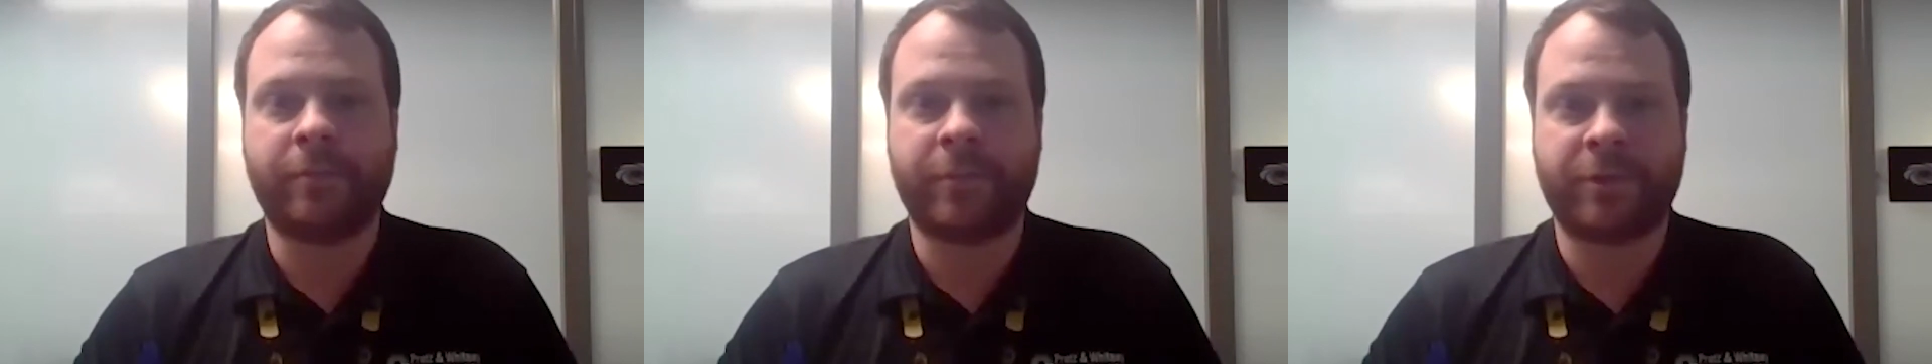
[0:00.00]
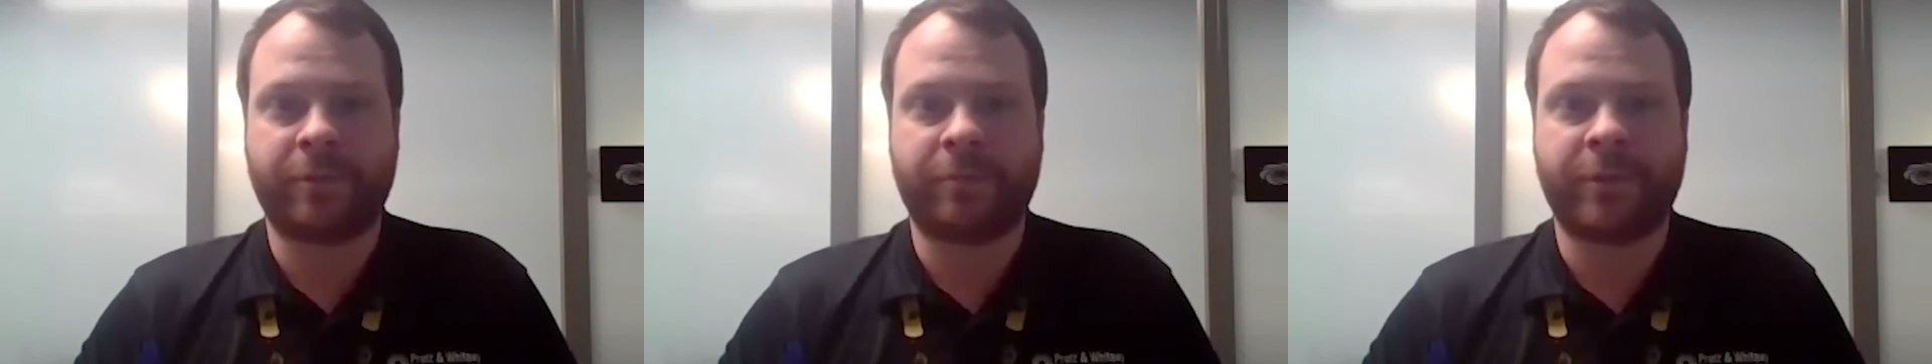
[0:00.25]

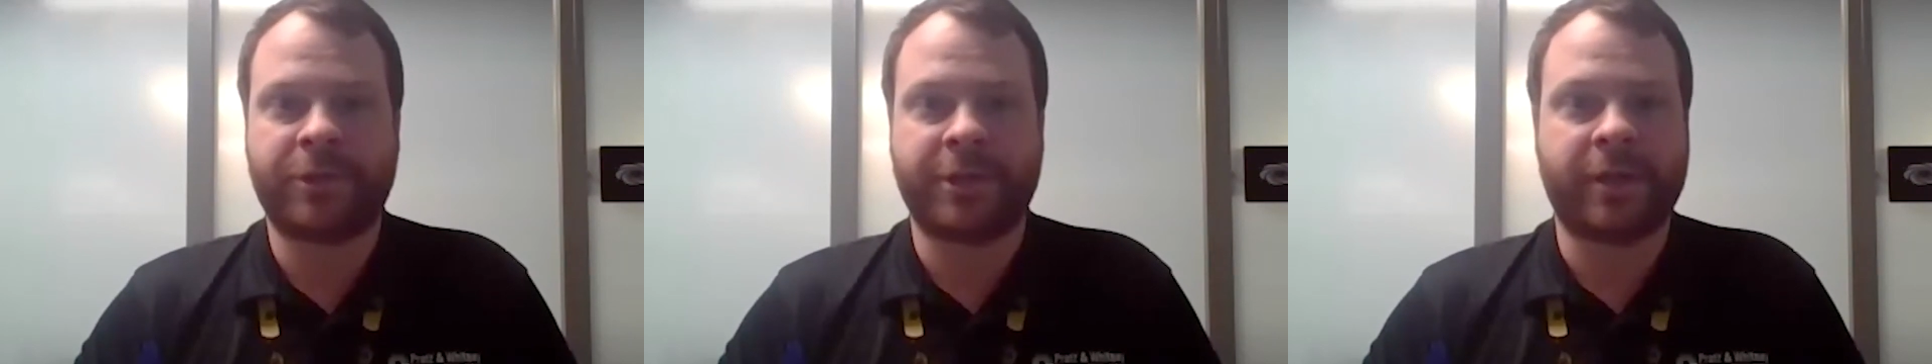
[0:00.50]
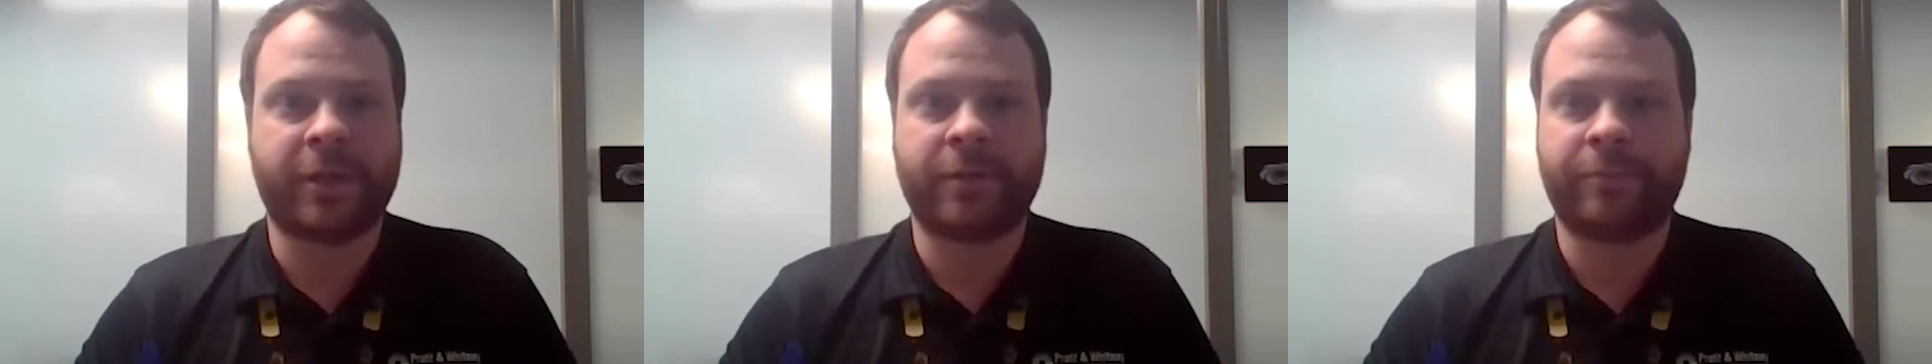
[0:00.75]

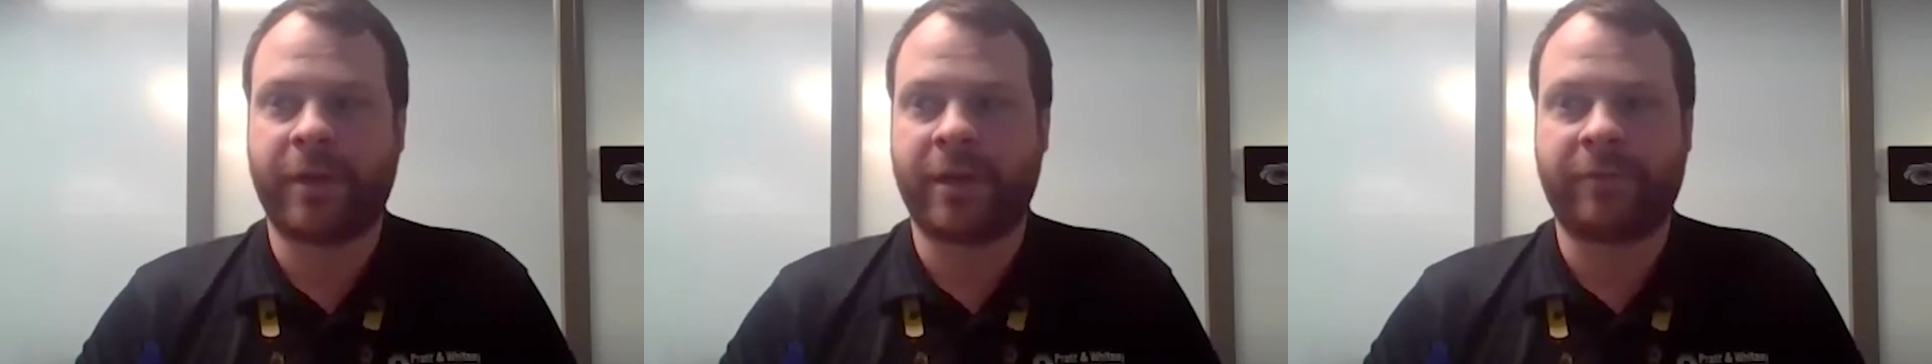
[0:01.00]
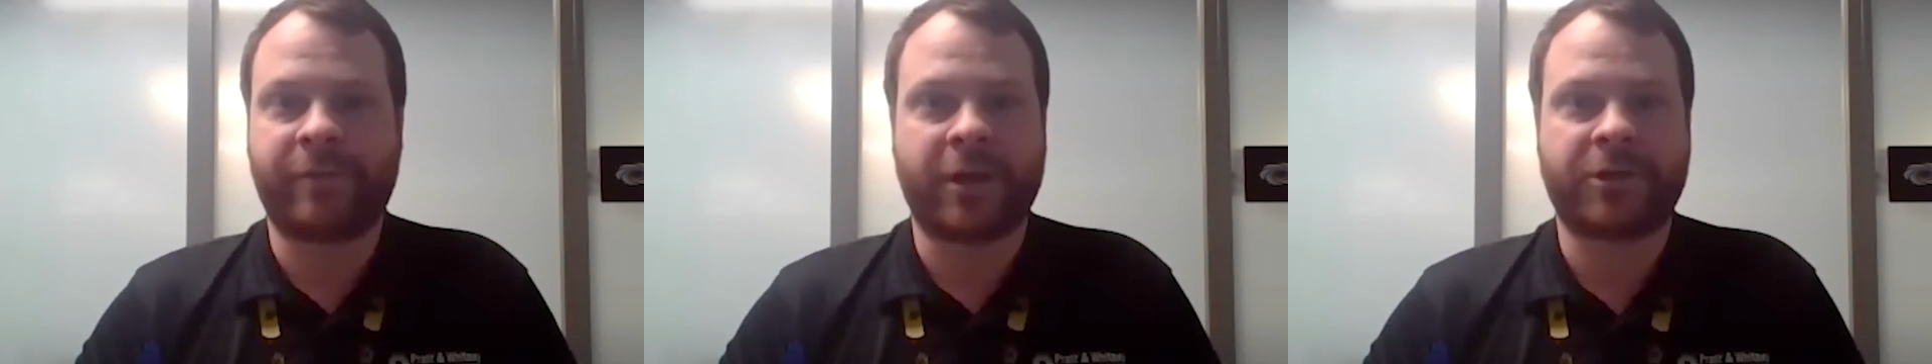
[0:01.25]
Machining and
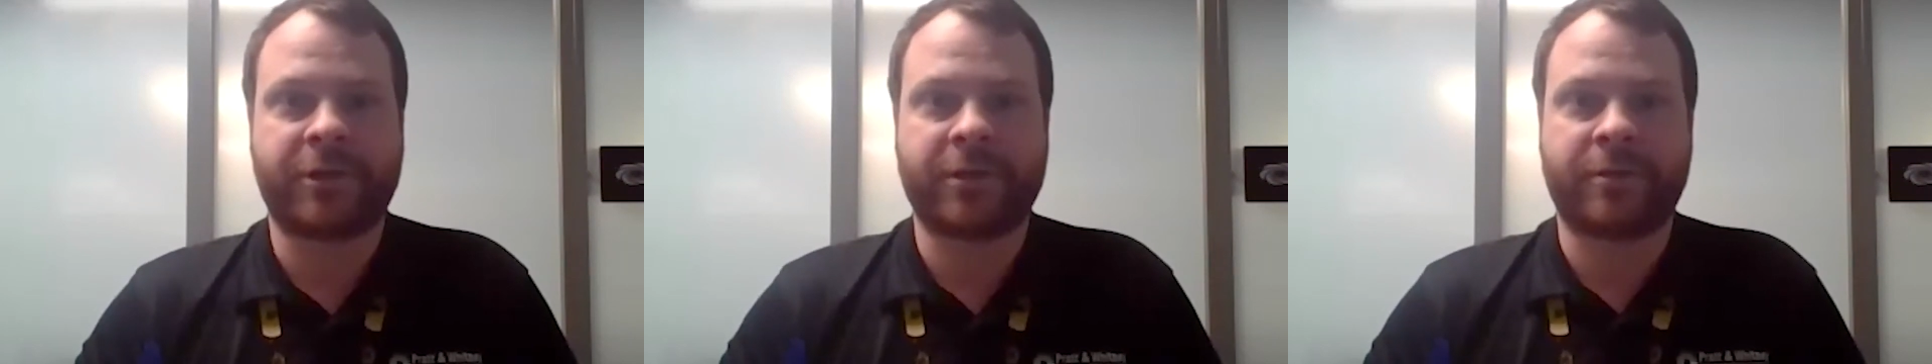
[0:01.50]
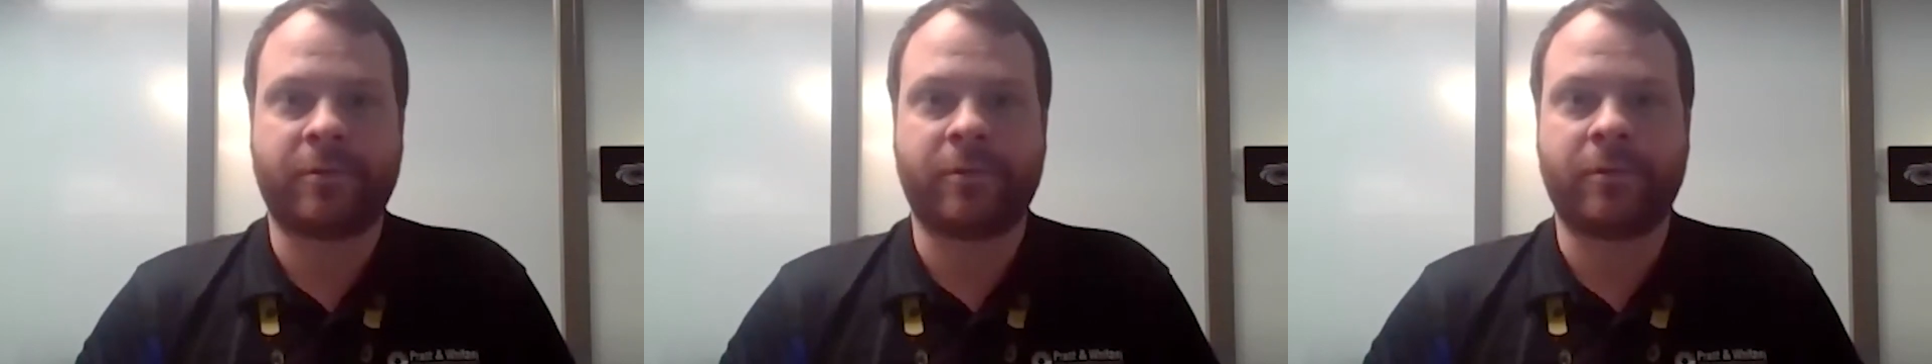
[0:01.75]
manufacturing
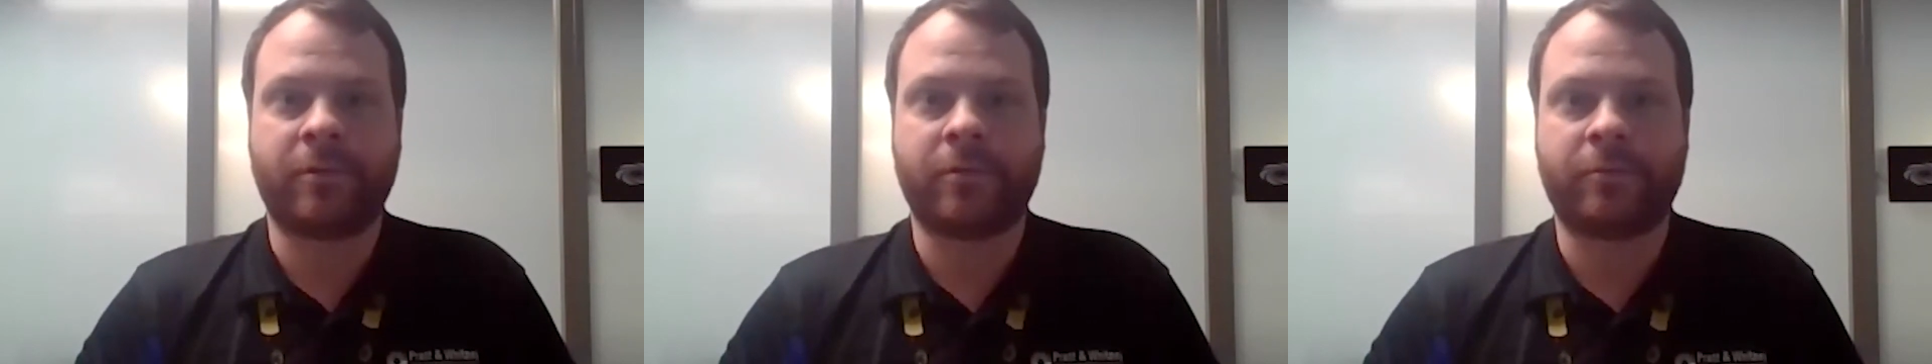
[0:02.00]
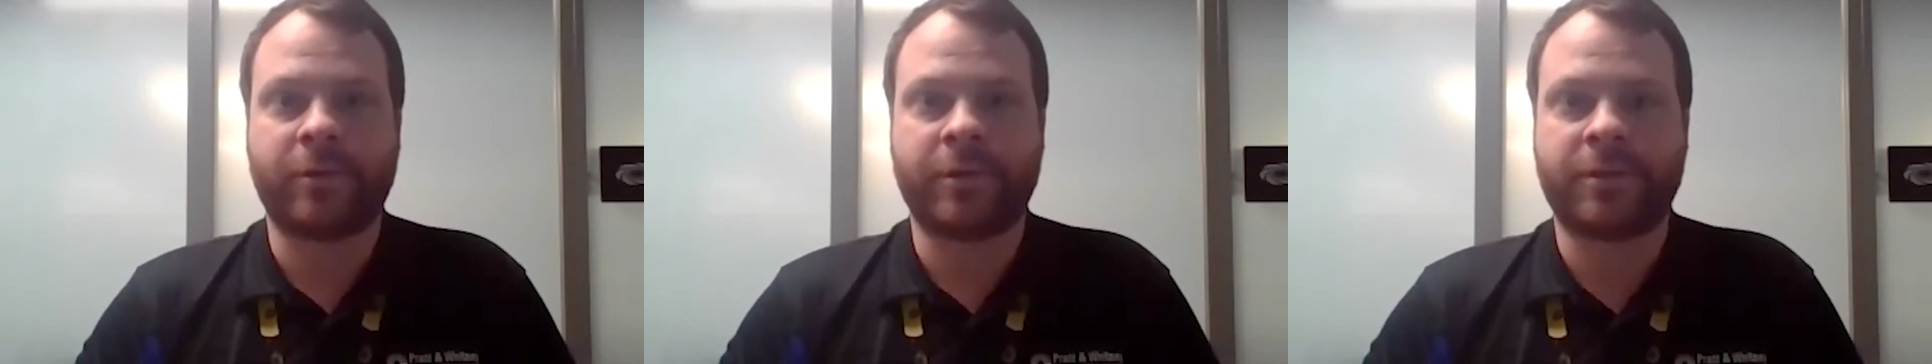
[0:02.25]
as a
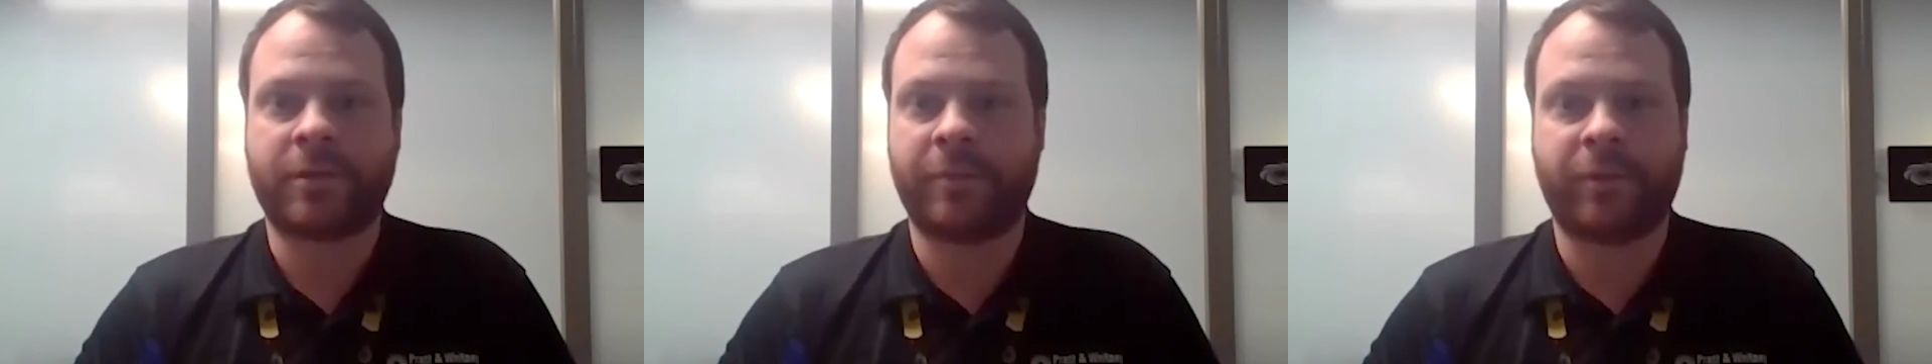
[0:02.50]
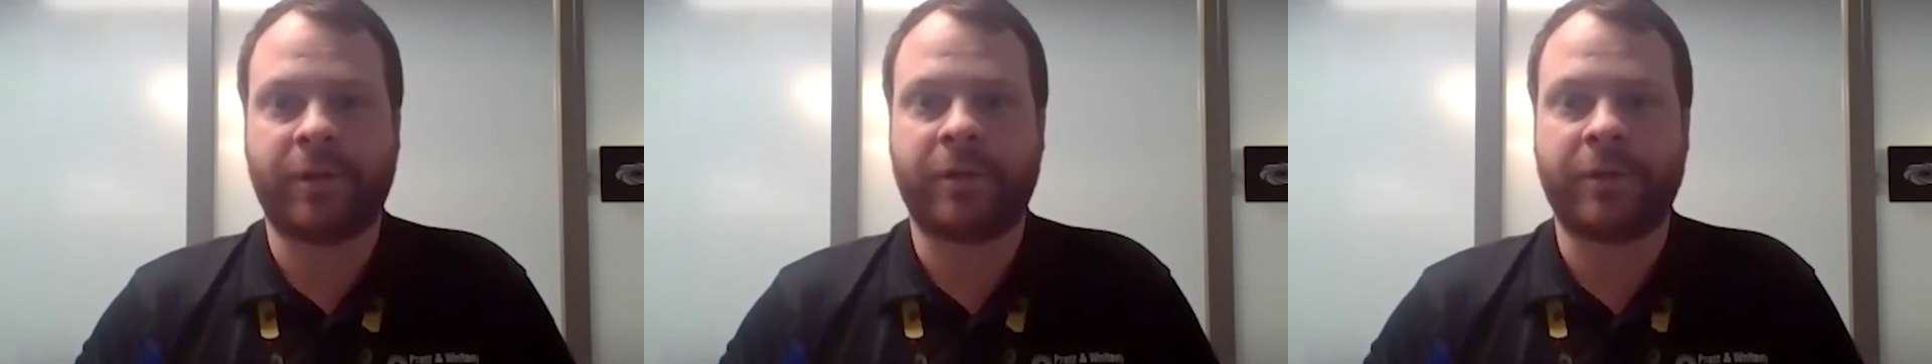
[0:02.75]
whole was
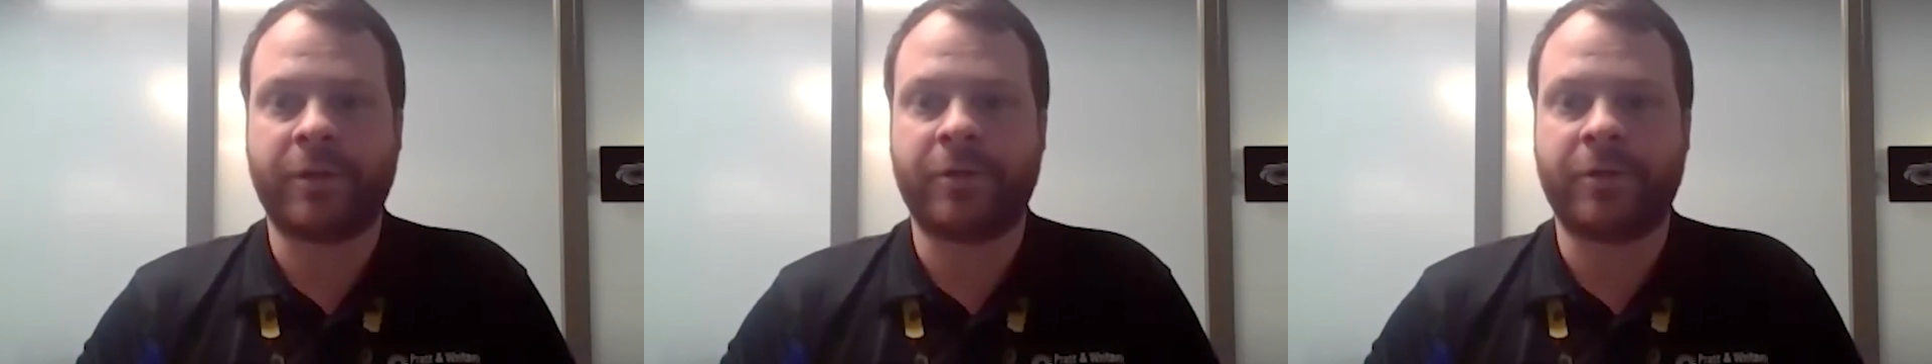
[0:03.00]
completely